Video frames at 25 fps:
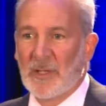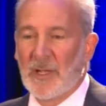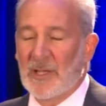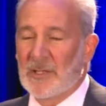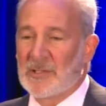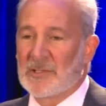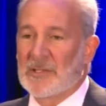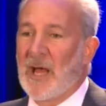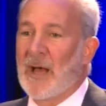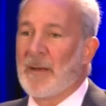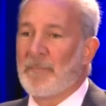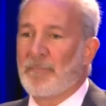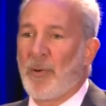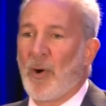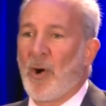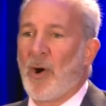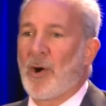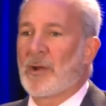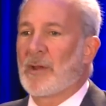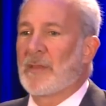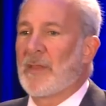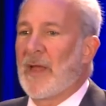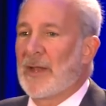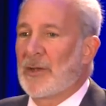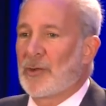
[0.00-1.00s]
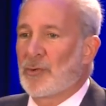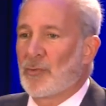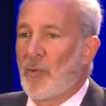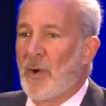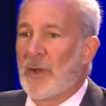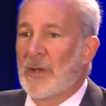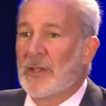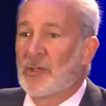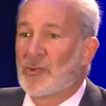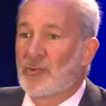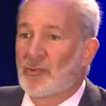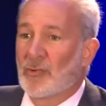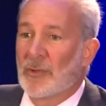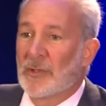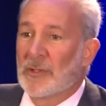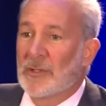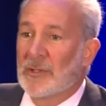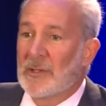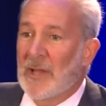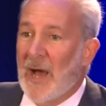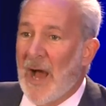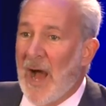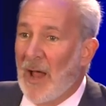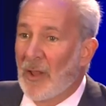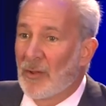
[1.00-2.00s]
It's not part of that $20
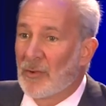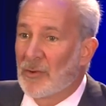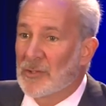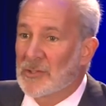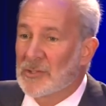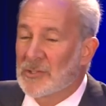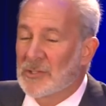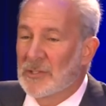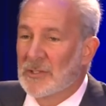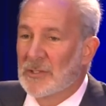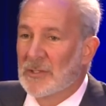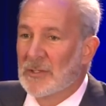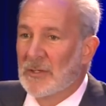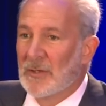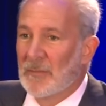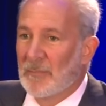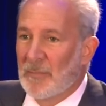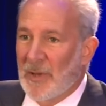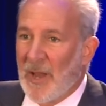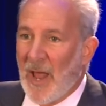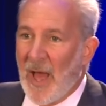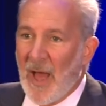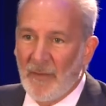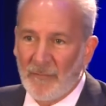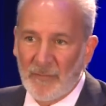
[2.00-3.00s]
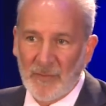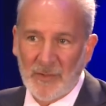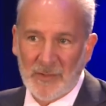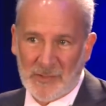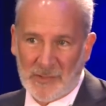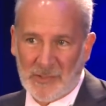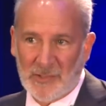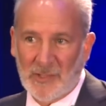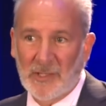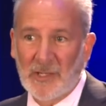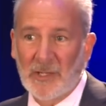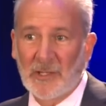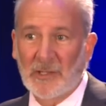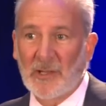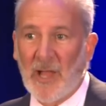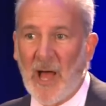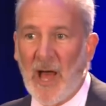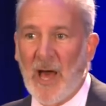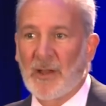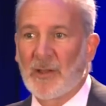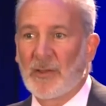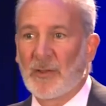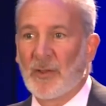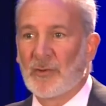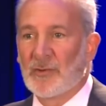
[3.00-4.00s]
trillion, but obviously a
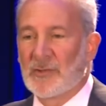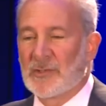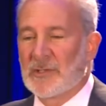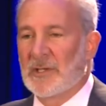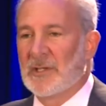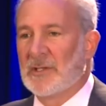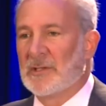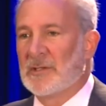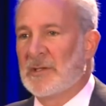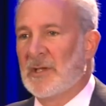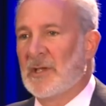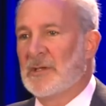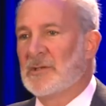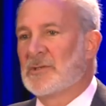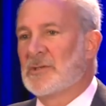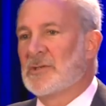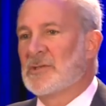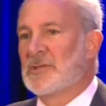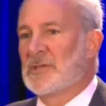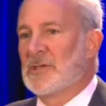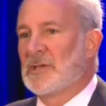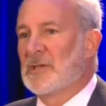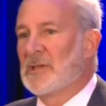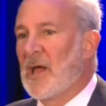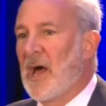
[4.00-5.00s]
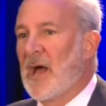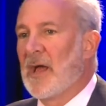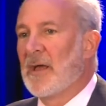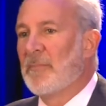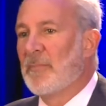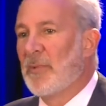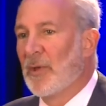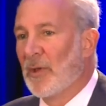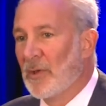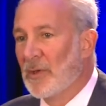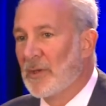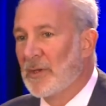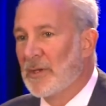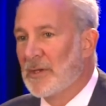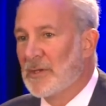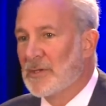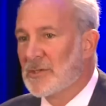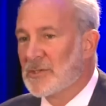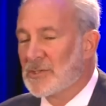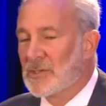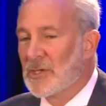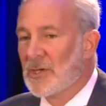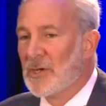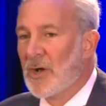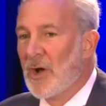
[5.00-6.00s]
lot of those contingency
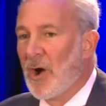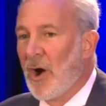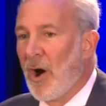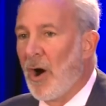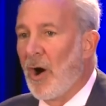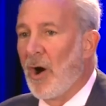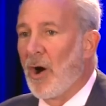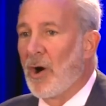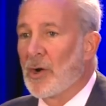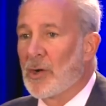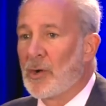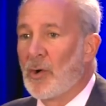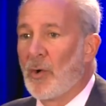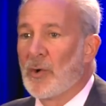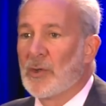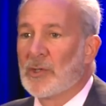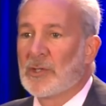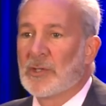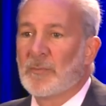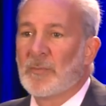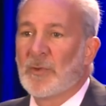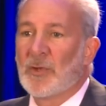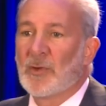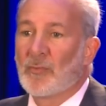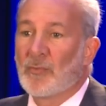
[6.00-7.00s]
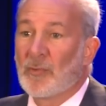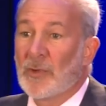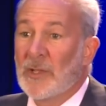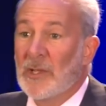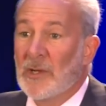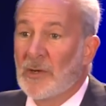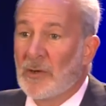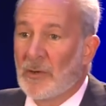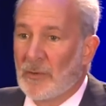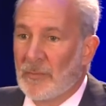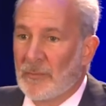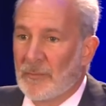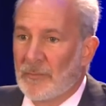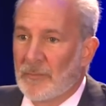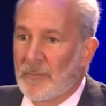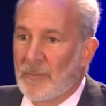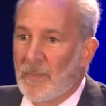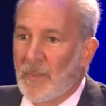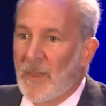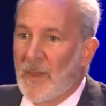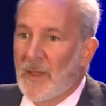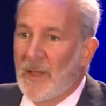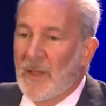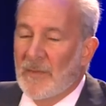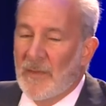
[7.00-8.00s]
liabilities are going to be real.
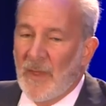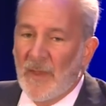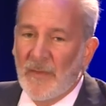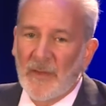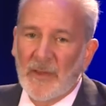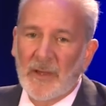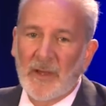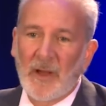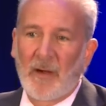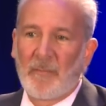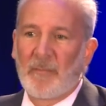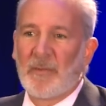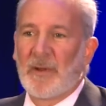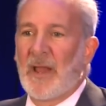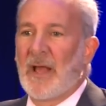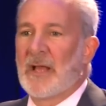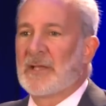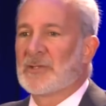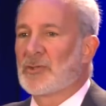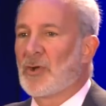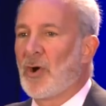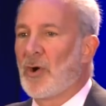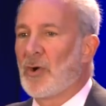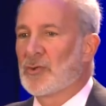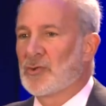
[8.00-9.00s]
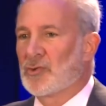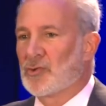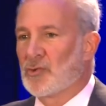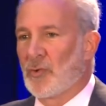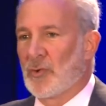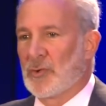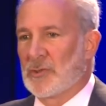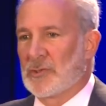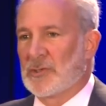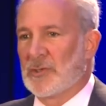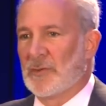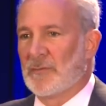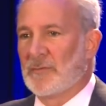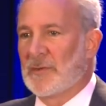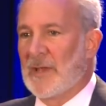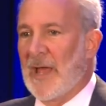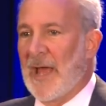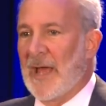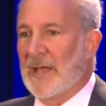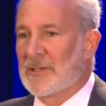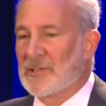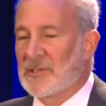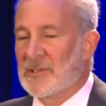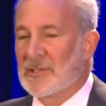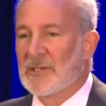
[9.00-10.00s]
Then the government has all sorts of
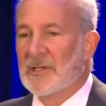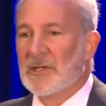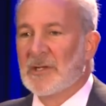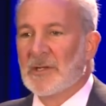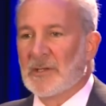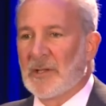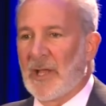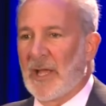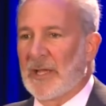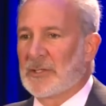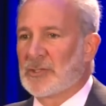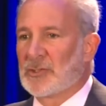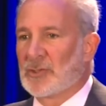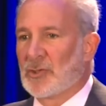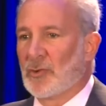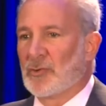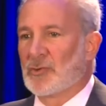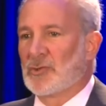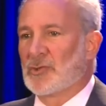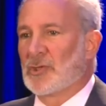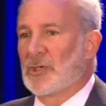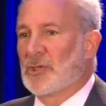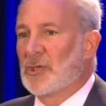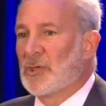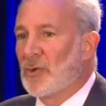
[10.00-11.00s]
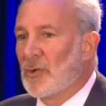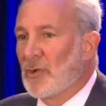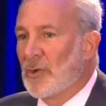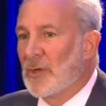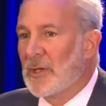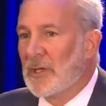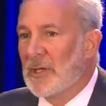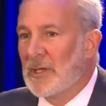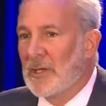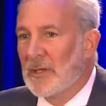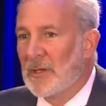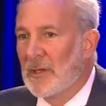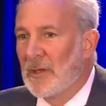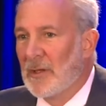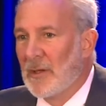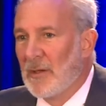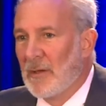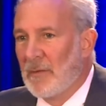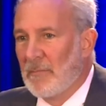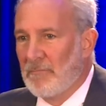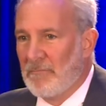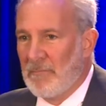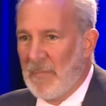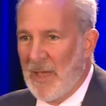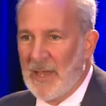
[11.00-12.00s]
debts like Social Security,
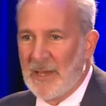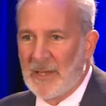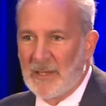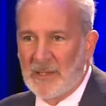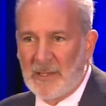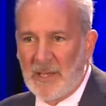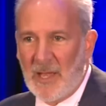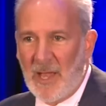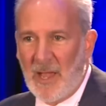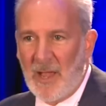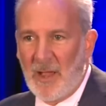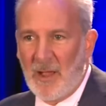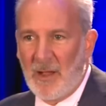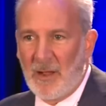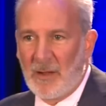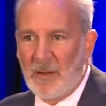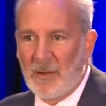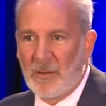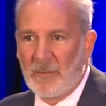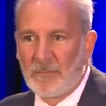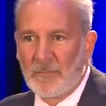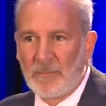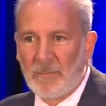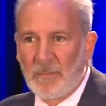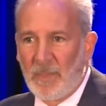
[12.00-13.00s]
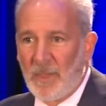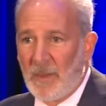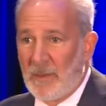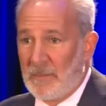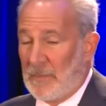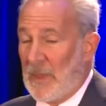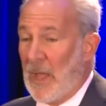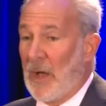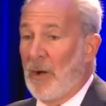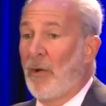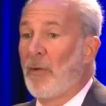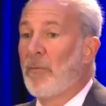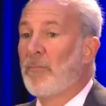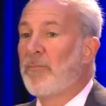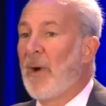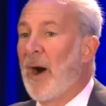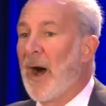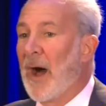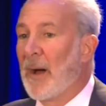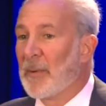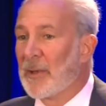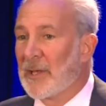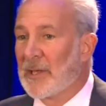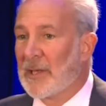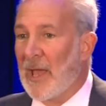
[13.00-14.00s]
Medicare, now,
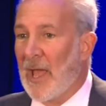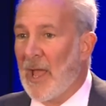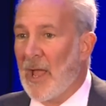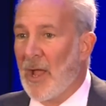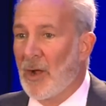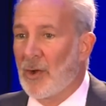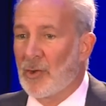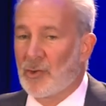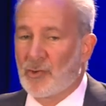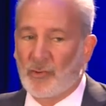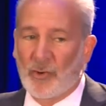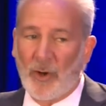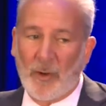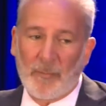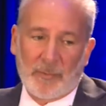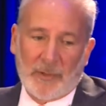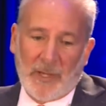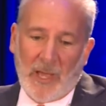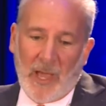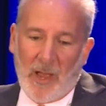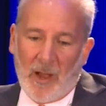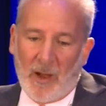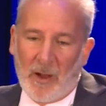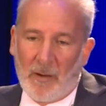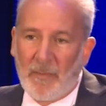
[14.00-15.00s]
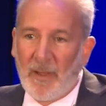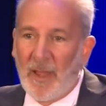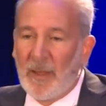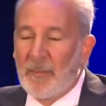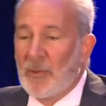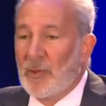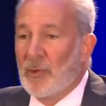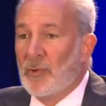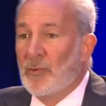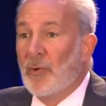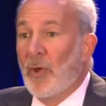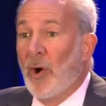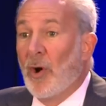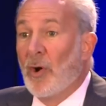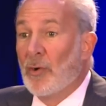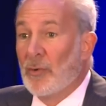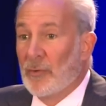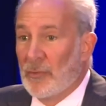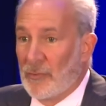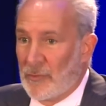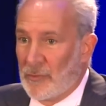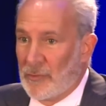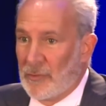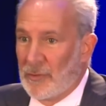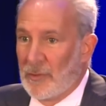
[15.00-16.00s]
Obamacare, Trump care, maybe, who
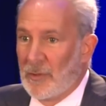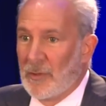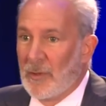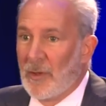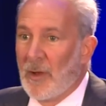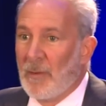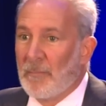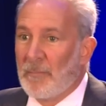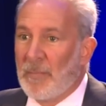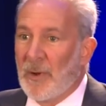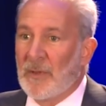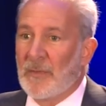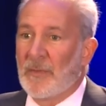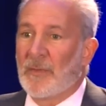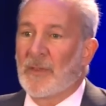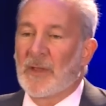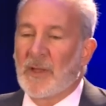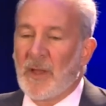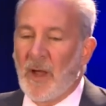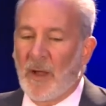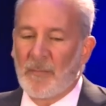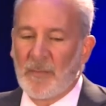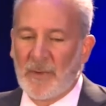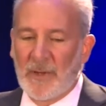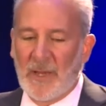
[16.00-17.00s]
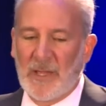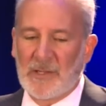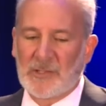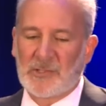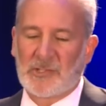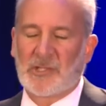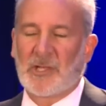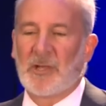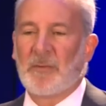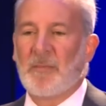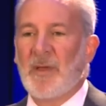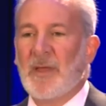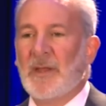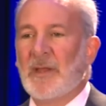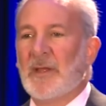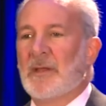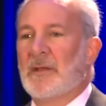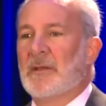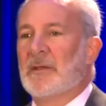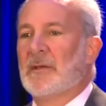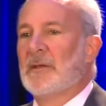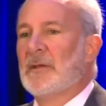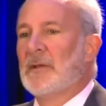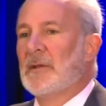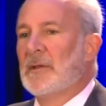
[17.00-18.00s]
knows? But the government has
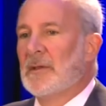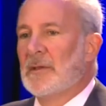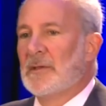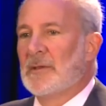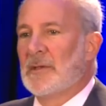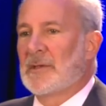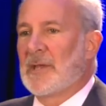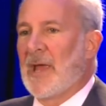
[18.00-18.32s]
committed the